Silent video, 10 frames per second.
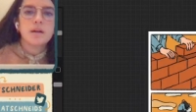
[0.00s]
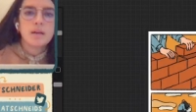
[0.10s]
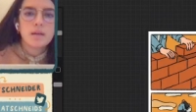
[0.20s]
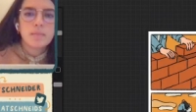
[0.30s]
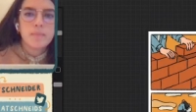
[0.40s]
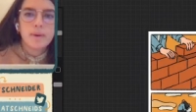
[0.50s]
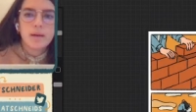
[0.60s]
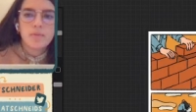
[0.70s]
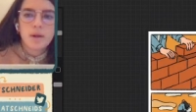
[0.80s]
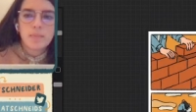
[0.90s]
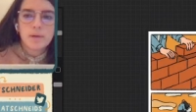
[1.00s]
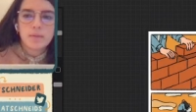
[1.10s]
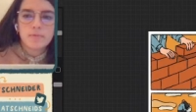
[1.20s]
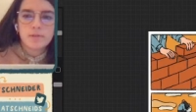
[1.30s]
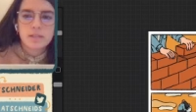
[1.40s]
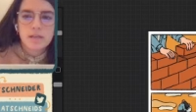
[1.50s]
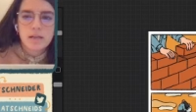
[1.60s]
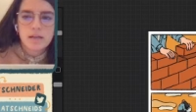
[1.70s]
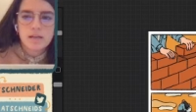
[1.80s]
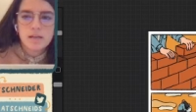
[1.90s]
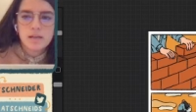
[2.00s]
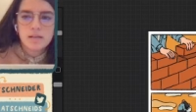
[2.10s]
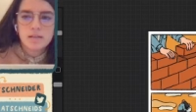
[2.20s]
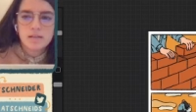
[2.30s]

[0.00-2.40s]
I might wrap it up for today.